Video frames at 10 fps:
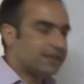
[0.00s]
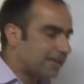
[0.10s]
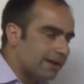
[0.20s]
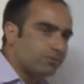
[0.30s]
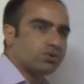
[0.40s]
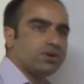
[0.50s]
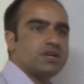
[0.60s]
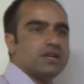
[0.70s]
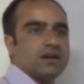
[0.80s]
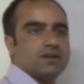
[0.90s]
came to
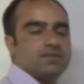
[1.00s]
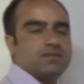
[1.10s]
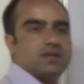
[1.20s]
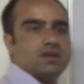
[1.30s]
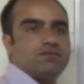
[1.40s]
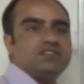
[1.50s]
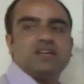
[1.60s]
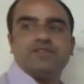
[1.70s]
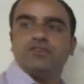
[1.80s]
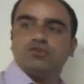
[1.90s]
India with
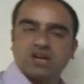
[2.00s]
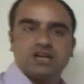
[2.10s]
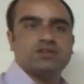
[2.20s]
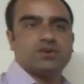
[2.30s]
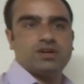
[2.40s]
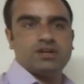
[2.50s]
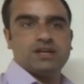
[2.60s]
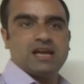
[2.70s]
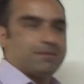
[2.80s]
a view to conquer India.